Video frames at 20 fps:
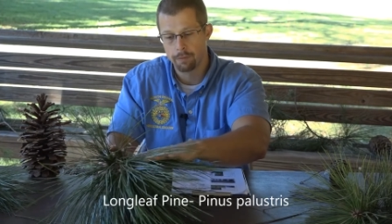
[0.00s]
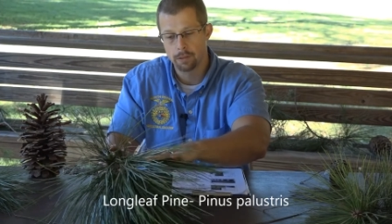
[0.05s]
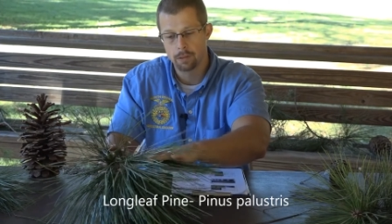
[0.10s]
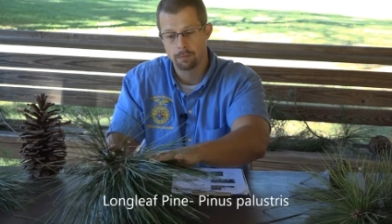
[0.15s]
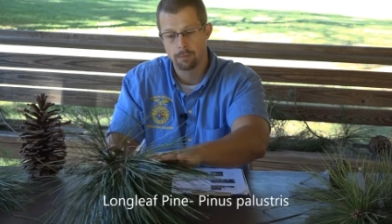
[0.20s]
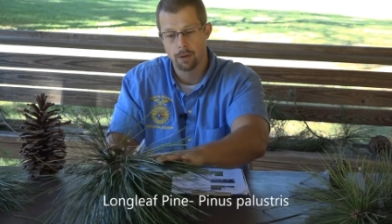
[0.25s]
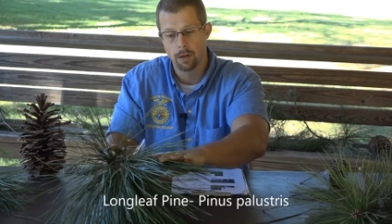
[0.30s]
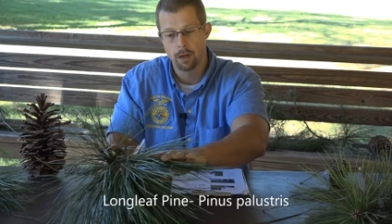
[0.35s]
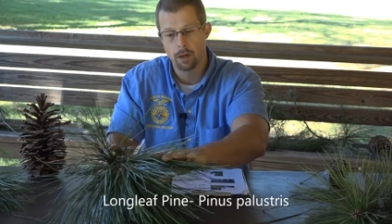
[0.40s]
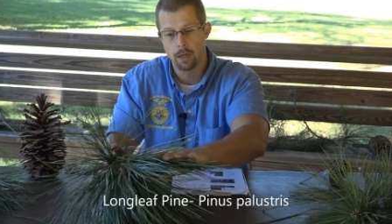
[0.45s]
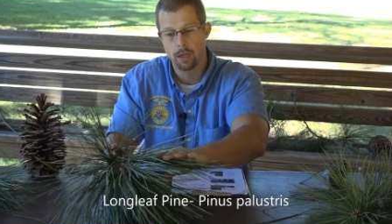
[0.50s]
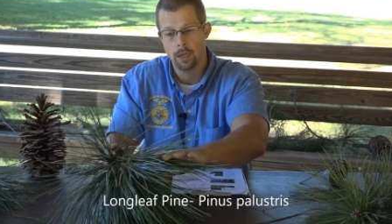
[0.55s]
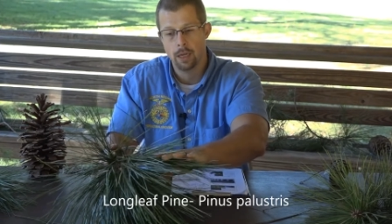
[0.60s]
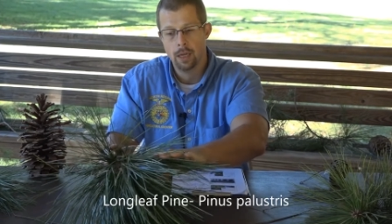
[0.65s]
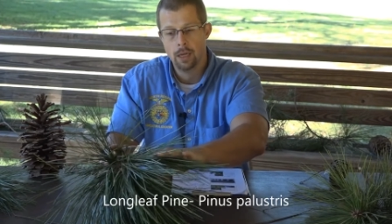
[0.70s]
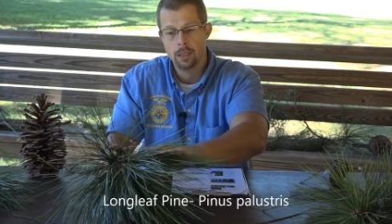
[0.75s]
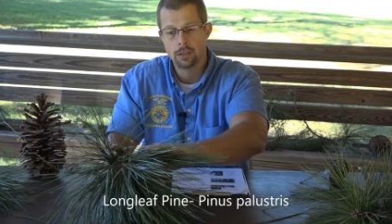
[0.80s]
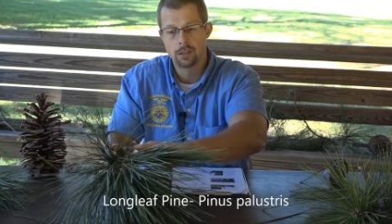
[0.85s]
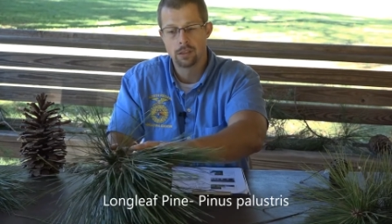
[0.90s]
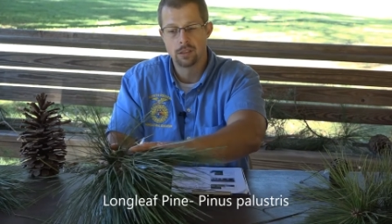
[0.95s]
it's very
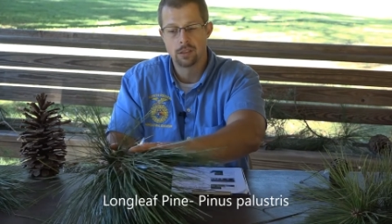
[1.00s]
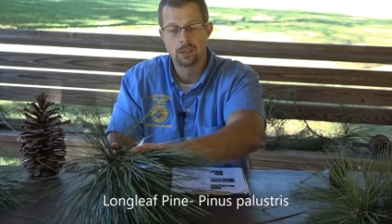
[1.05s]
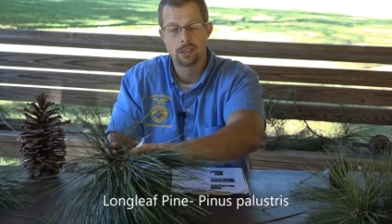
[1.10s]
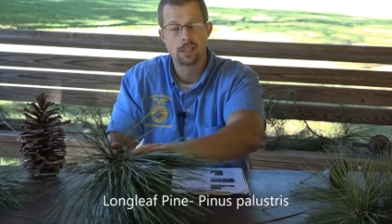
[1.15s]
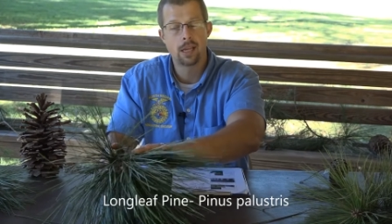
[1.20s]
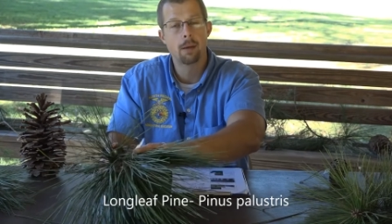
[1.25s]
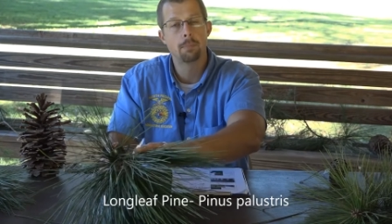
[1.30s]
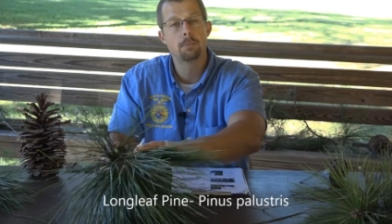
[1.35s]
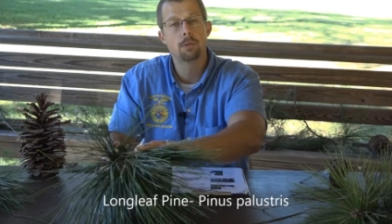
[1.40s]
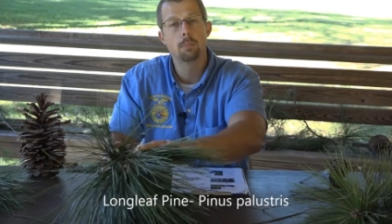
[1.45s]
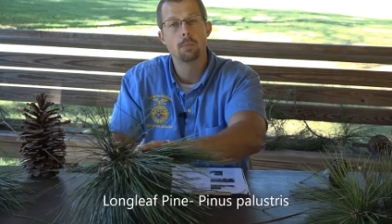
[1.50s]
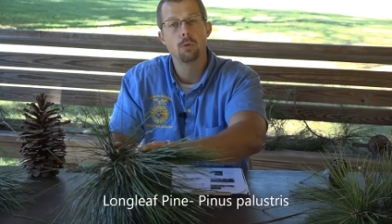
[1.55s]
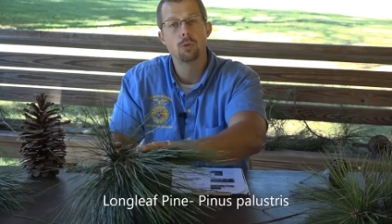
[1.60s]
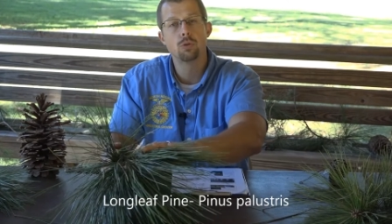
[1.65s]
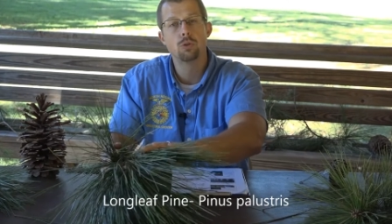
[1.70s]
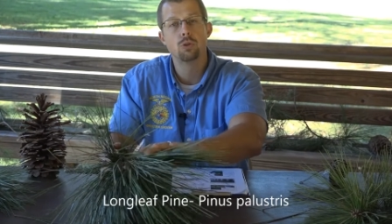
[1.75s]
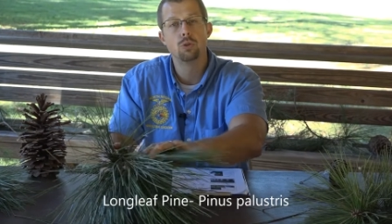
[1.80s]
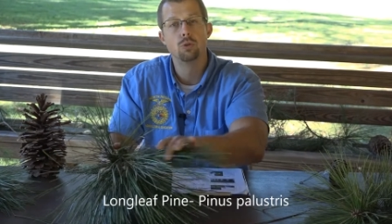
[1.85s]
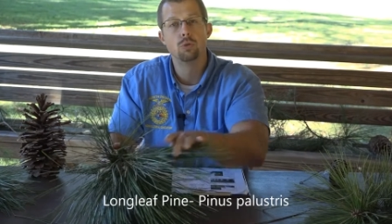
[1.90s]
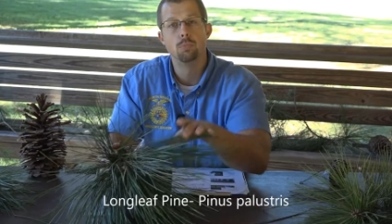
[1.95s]
susceptible
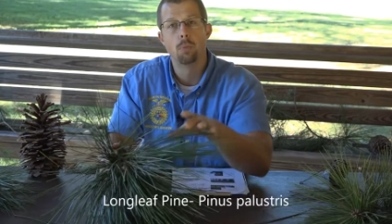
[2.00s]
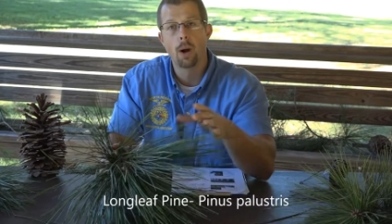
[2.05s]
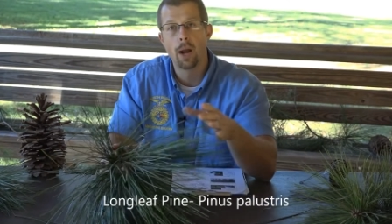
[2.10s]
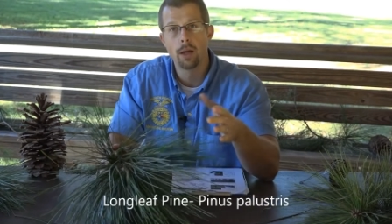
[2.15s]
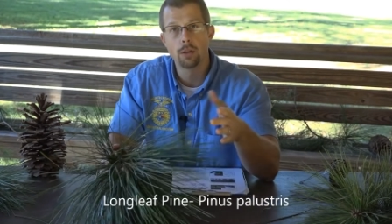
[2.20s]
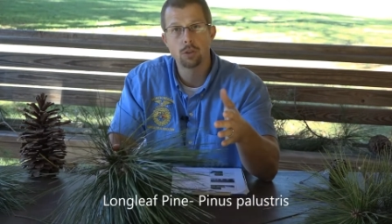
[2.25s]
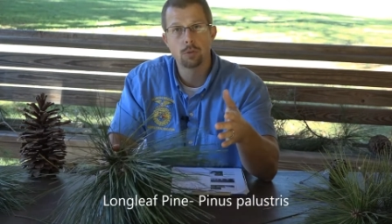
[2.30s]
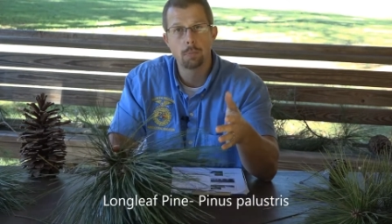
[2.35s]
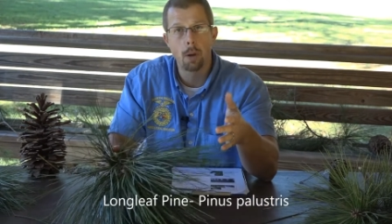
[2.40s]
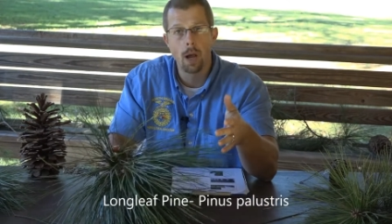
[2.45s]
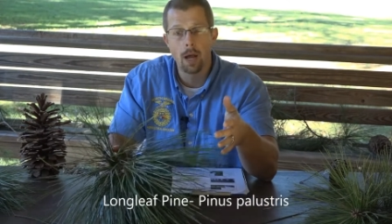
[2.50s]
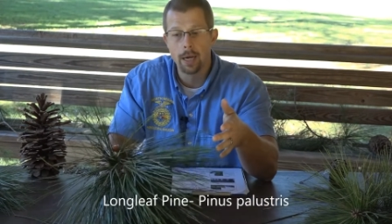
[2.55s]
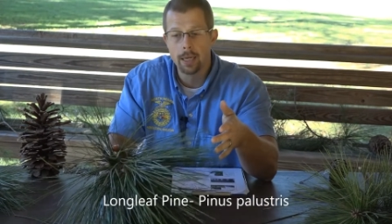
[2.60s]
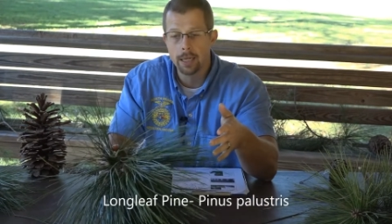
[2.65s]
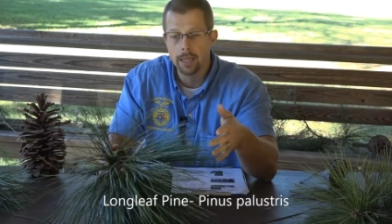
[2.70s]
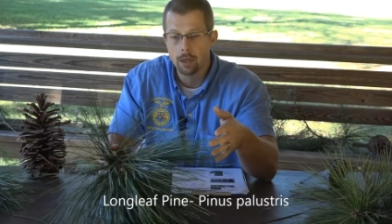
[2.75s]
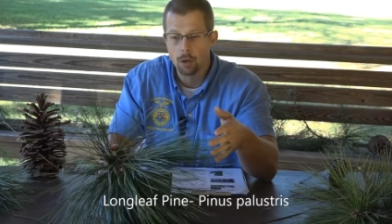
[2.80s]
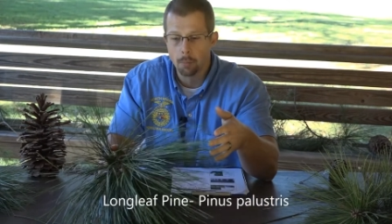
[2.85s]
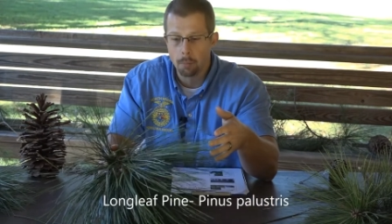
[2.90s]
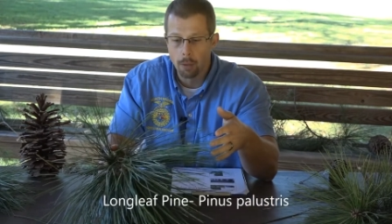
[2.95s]
to brown spot
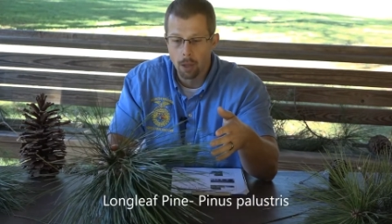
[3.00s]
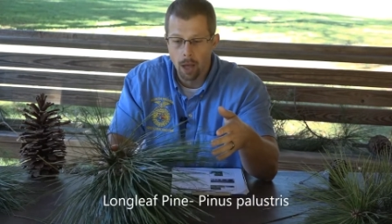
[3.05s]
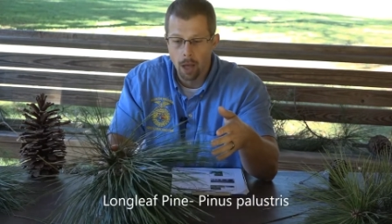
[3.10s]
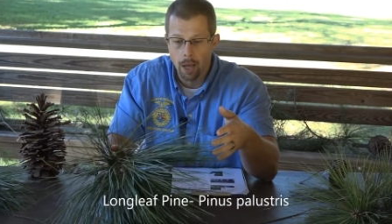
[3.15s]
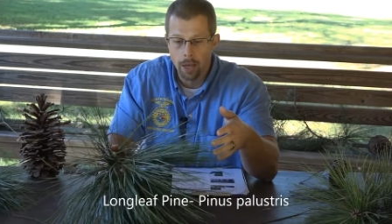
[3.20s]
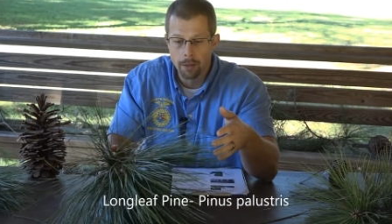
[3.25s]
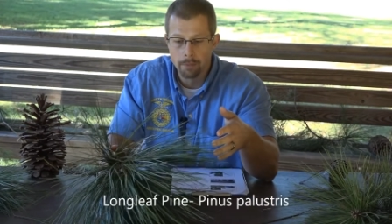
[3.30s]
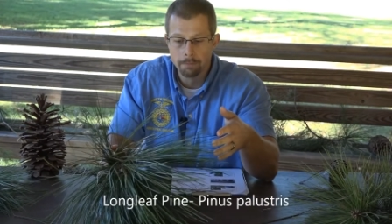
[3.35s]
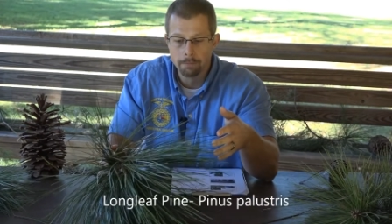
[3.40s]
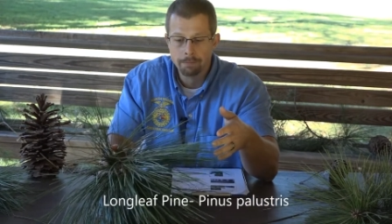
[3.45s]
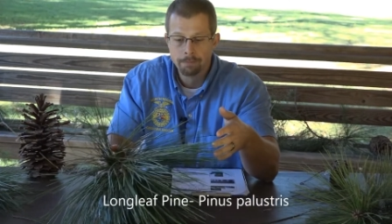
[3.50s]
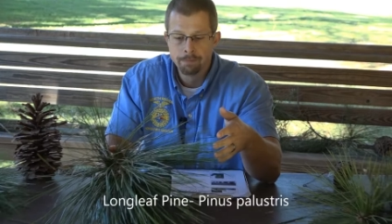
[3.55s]
needle blight,